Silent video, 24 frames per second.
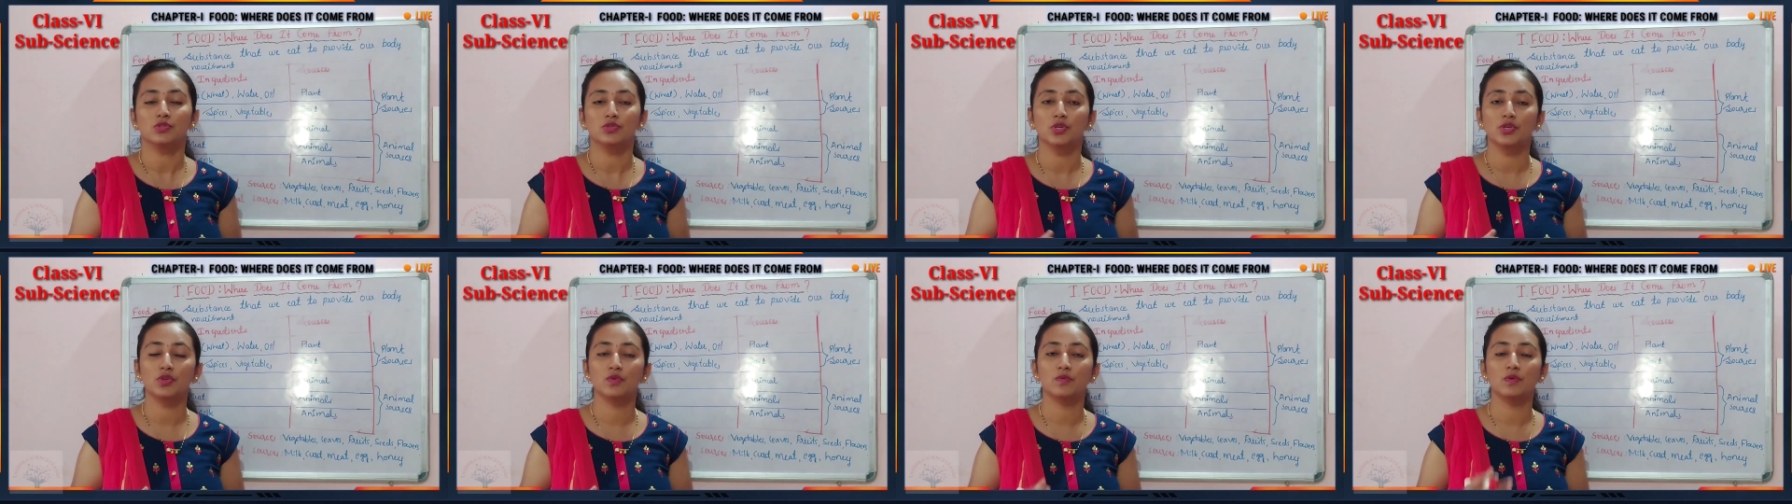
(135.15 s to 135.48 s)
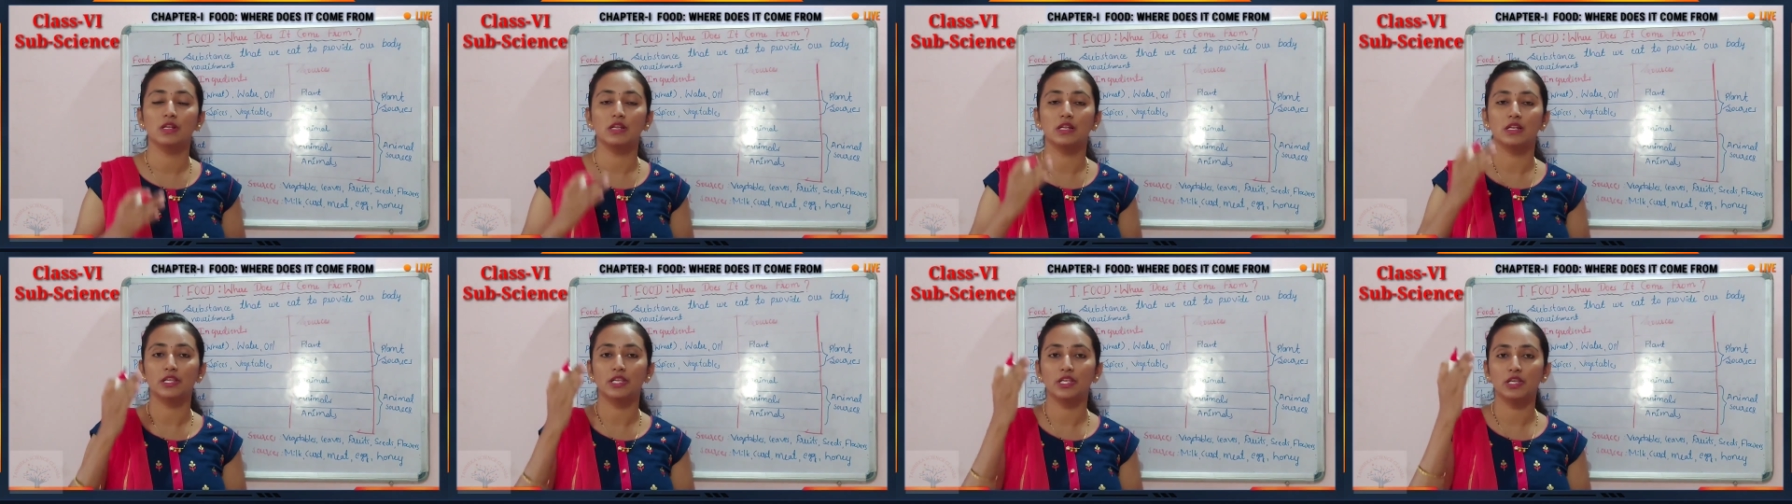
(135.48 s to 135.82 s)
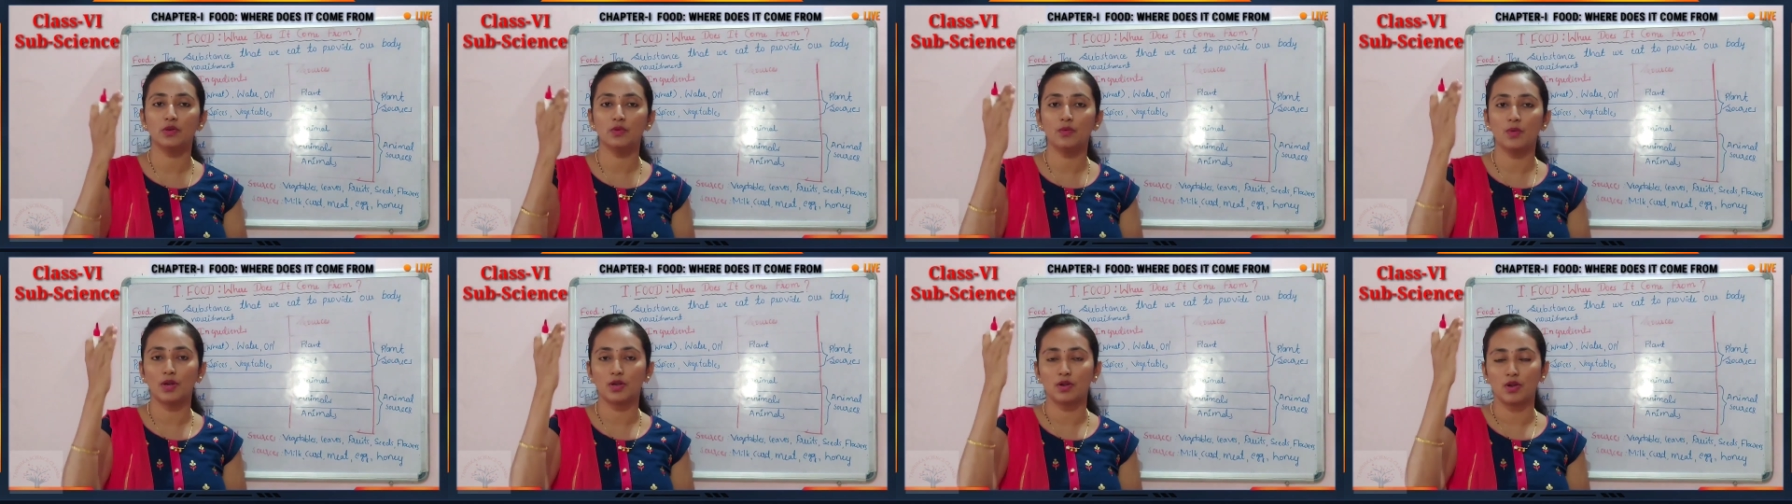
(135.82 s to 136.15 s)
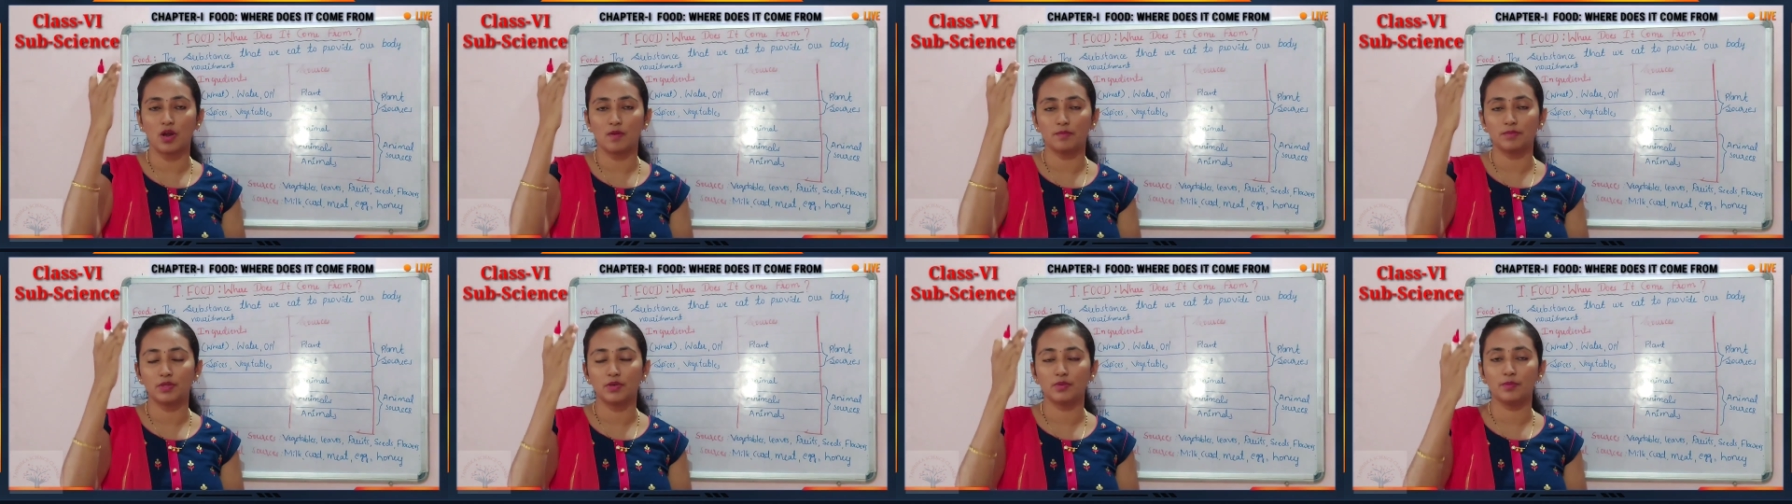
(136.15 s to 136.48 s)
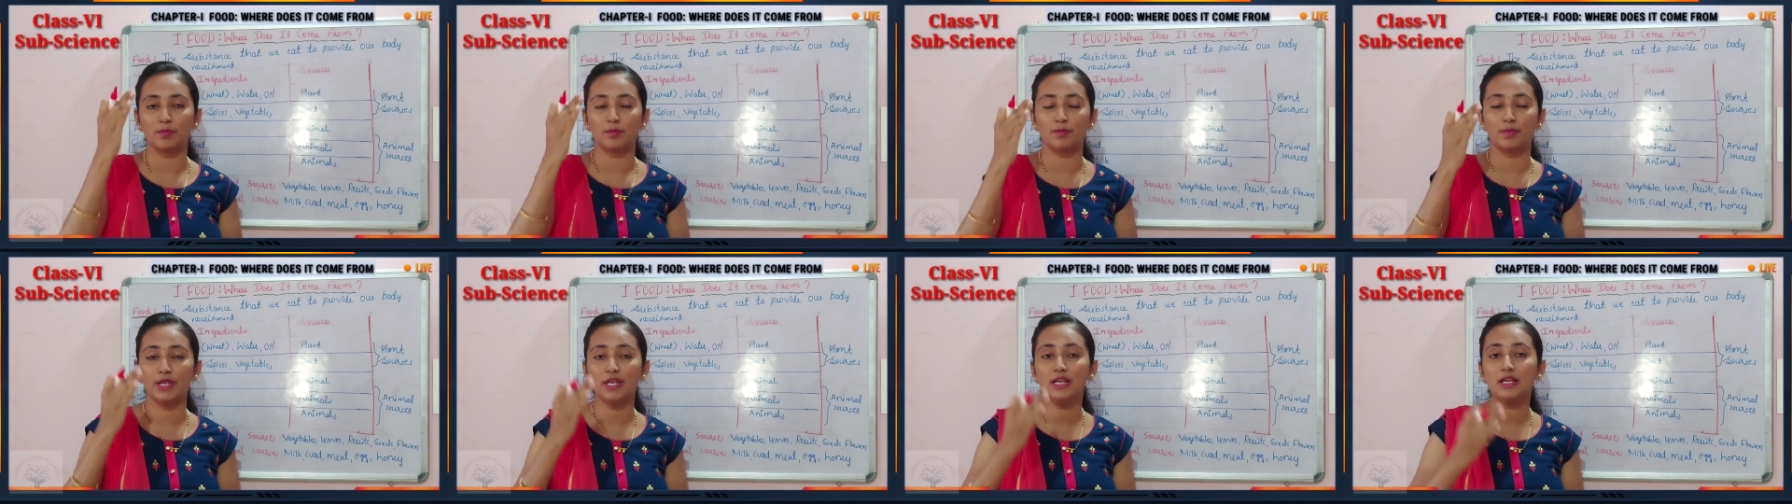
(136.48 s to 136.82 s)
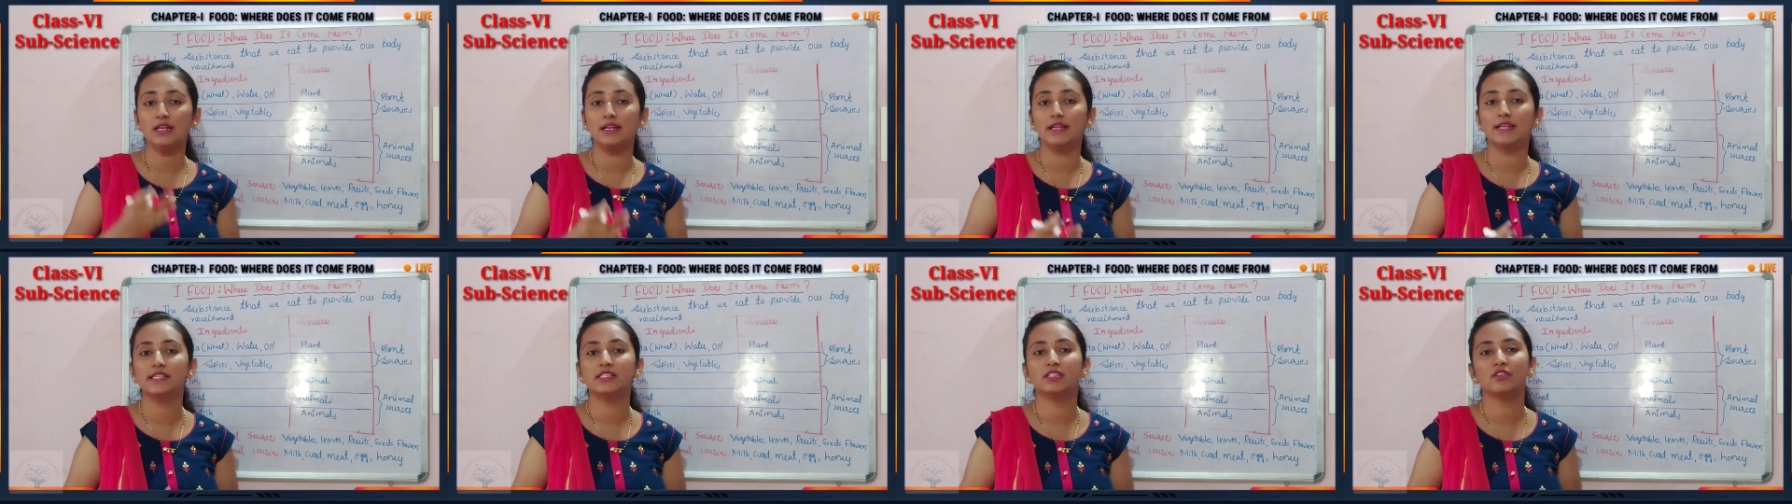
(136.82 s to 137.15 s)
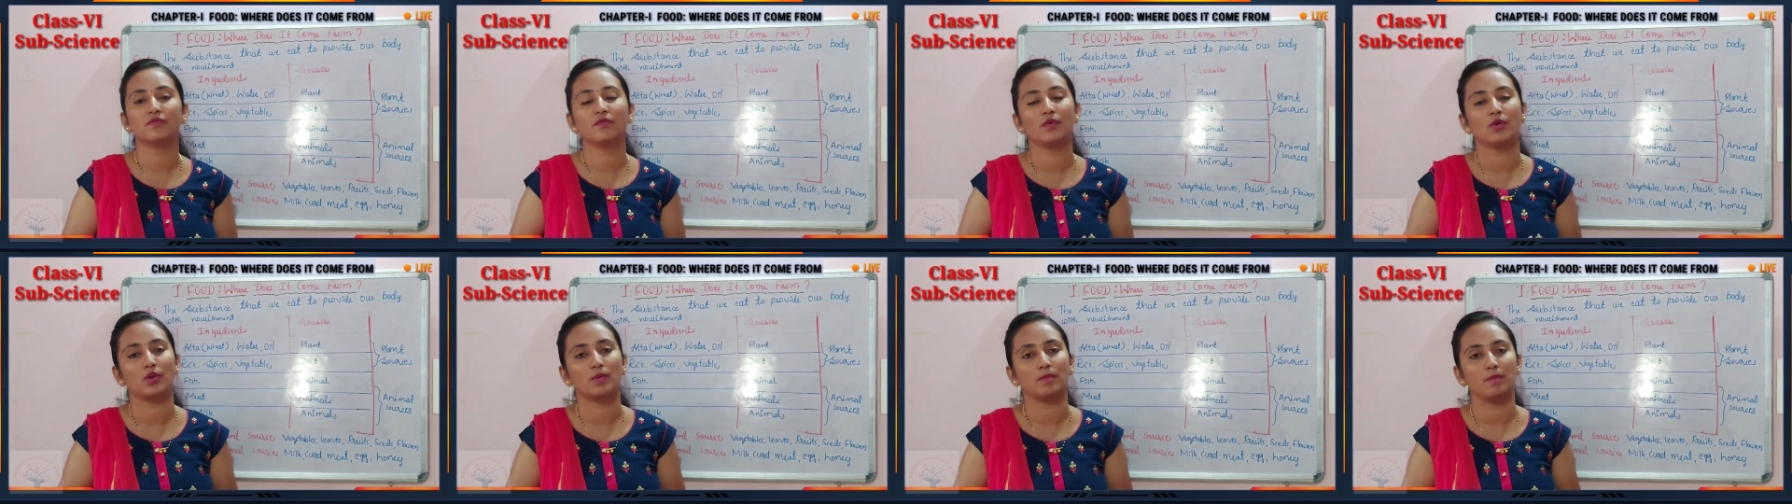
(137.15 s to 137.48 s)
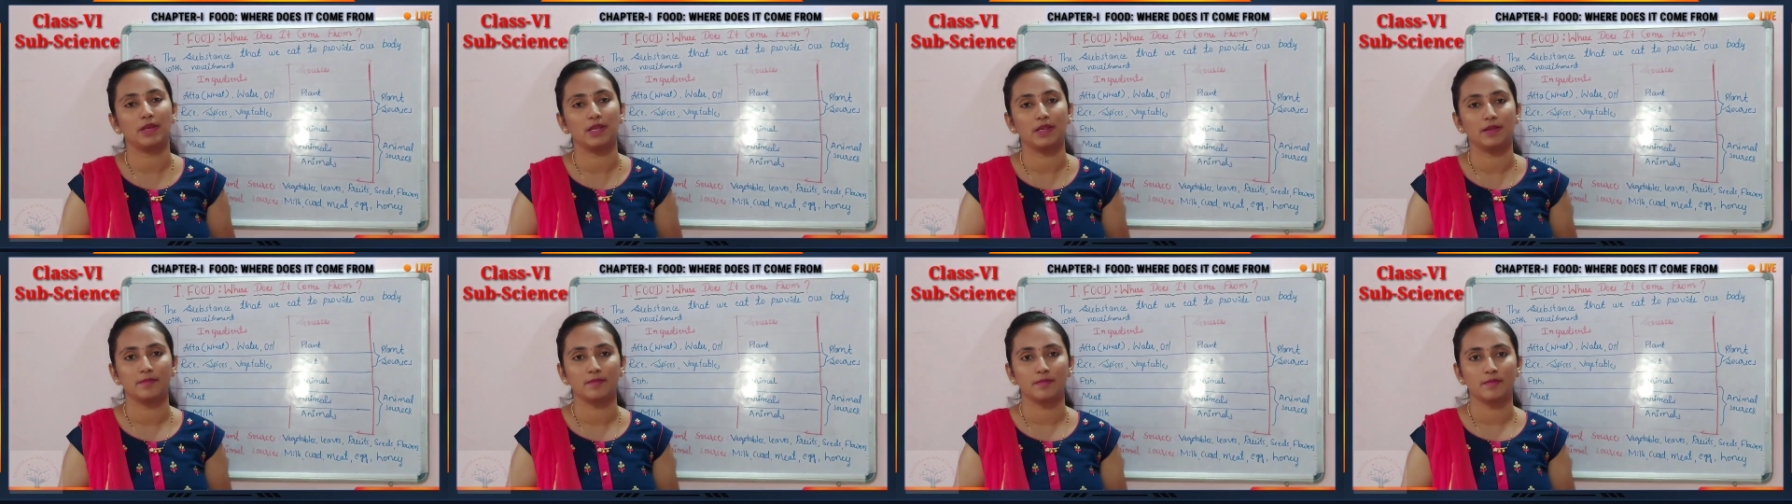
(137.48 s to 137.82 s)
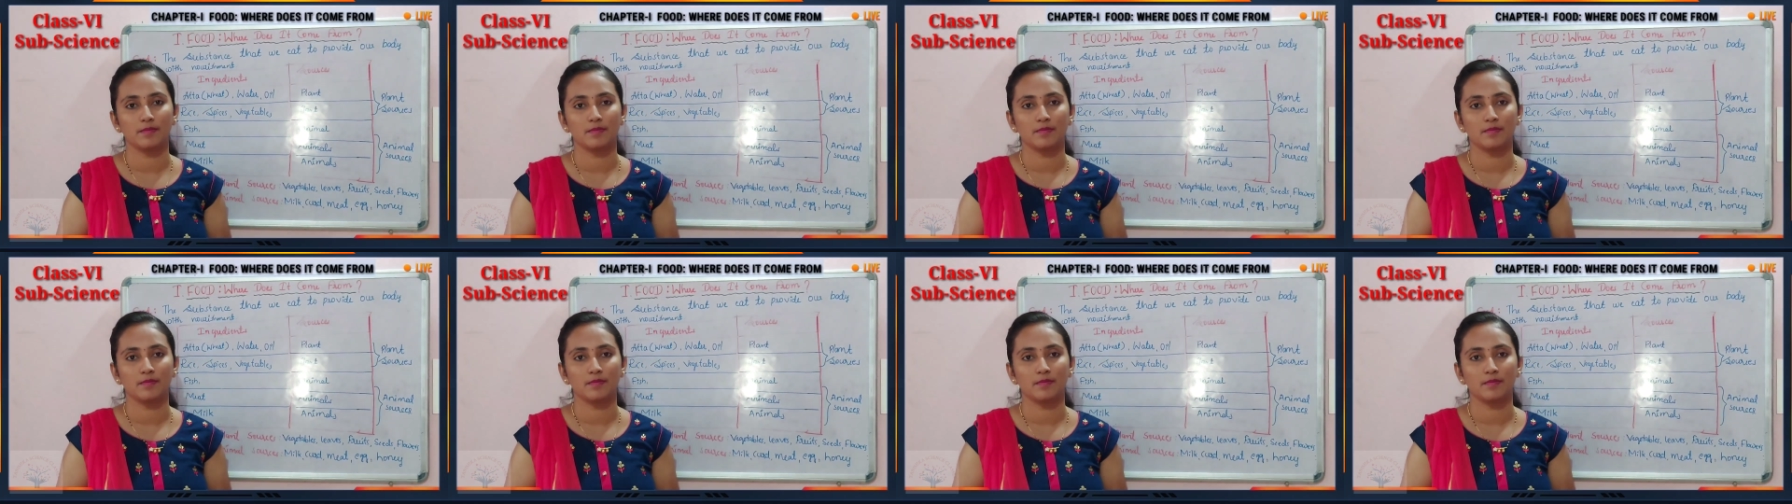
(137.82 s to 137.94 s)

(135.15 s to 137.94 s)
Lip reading: so you will give one of the big list for me.